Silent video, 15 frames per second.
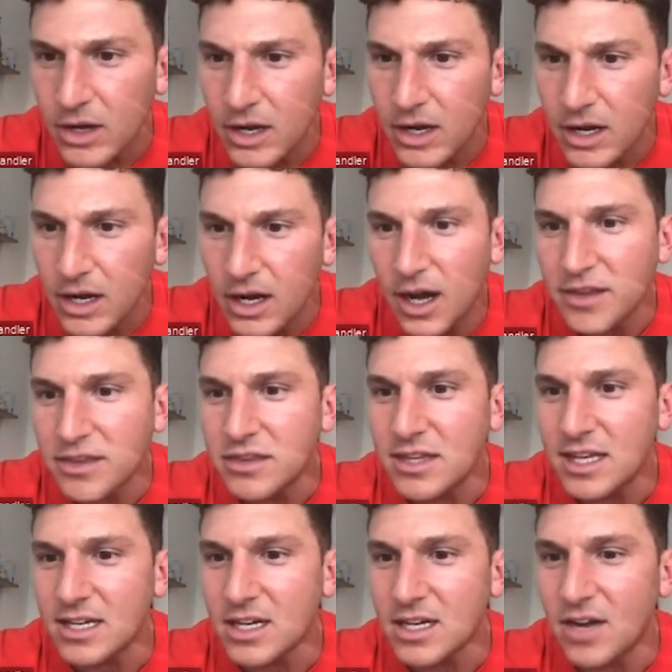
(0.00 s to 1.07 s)
I
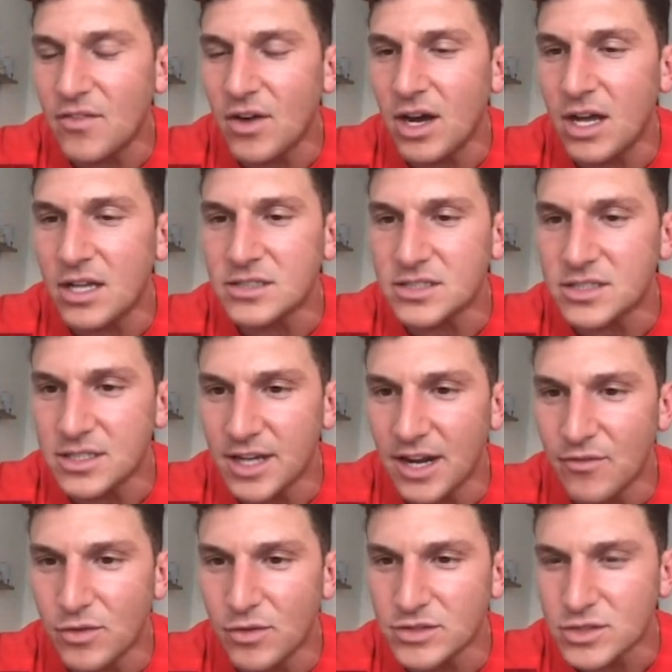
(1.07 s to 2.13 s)
think I've answered
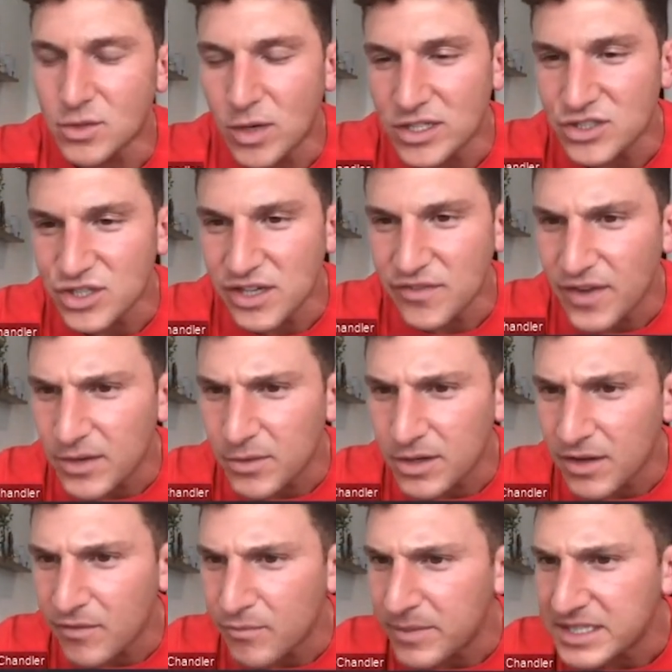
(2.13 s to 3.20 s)
everyone's question. If anyone
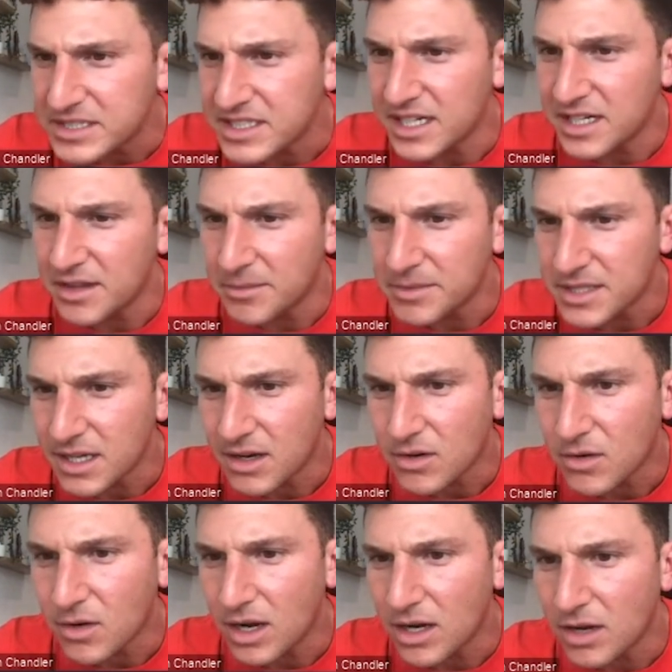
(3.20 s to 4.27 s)
I've missed any of them, so there are
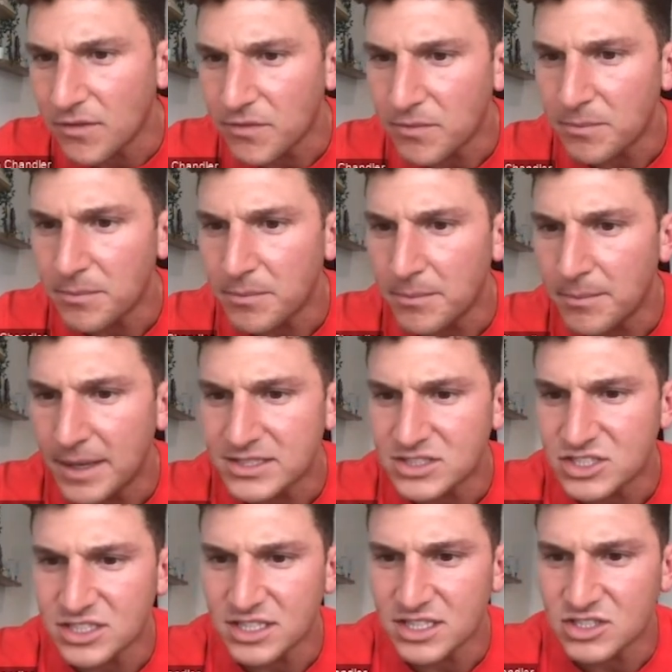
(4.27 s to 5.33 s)
quite a lot of messages
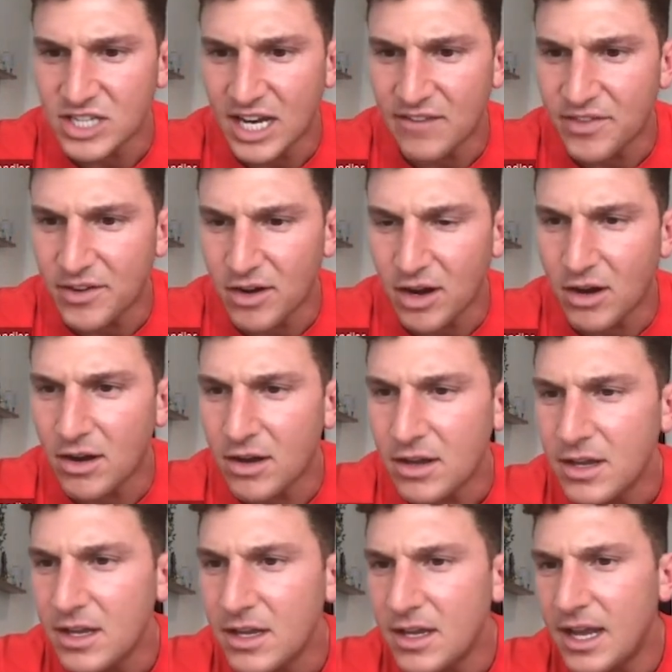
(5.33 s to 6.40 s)
in the chat. If there are
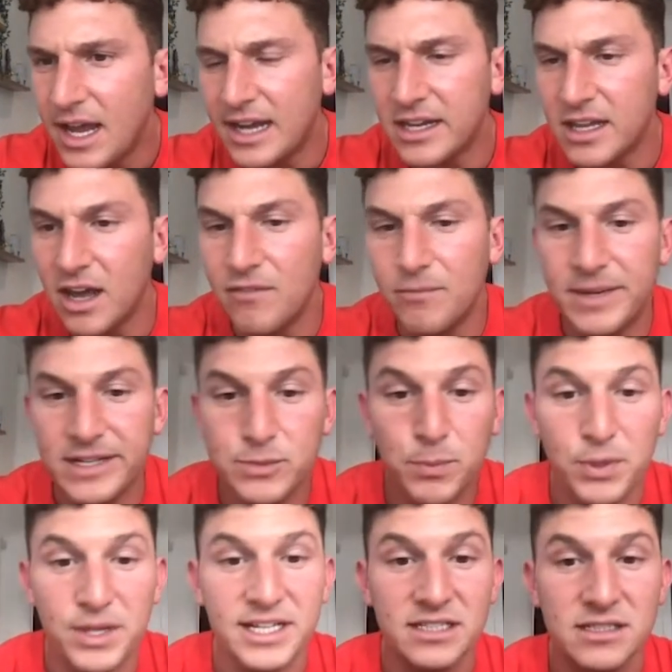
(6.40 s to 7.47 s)
any that I've missed,
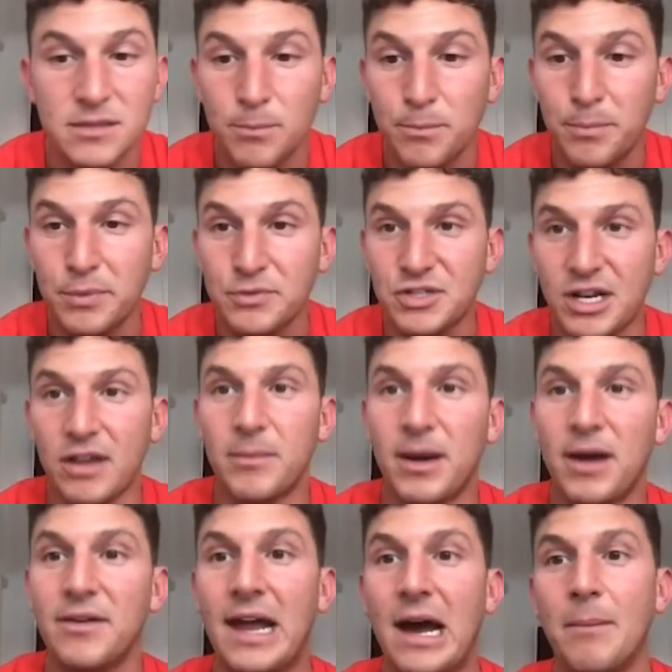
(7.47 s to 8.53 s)
please shout them out
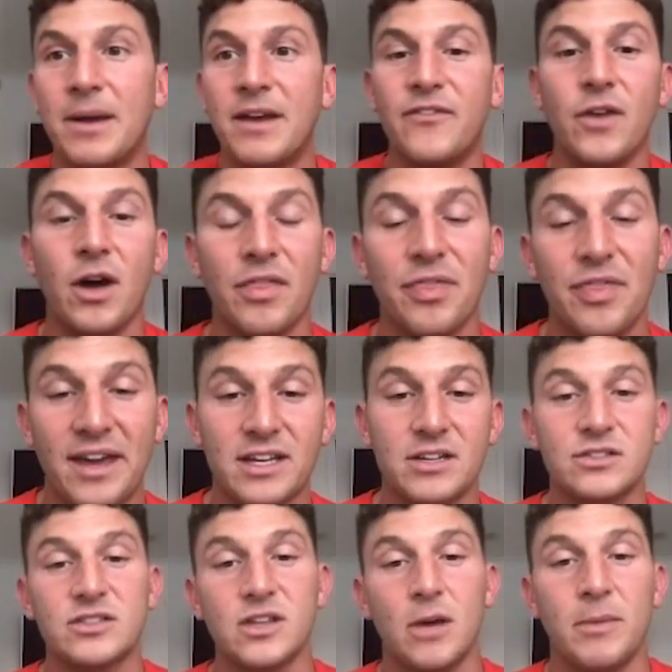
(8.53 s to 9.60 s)
now. But if not, thank you
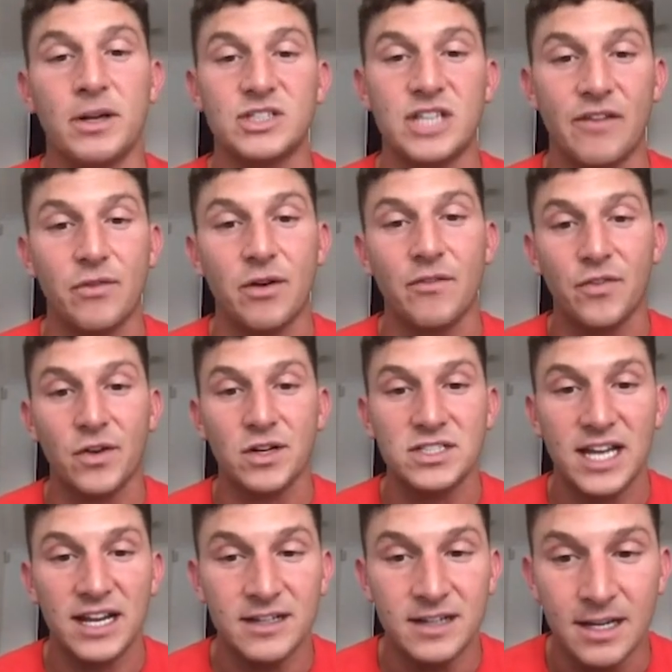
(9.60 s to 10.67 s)
so much, everyone, for
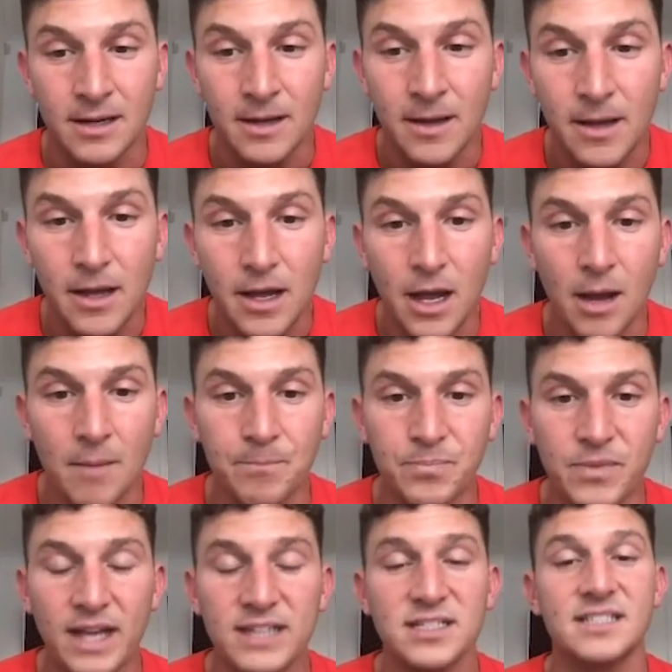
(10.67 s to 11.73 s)
attending.
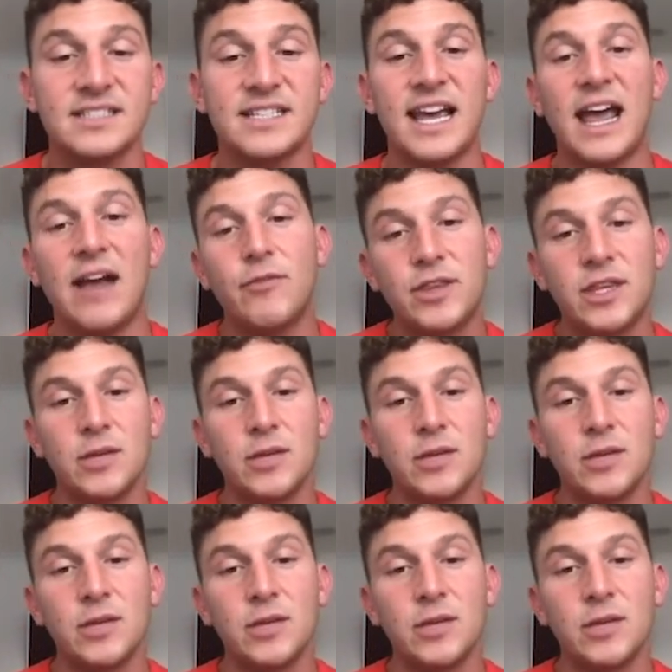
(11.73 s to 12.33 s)
As I say, everything will be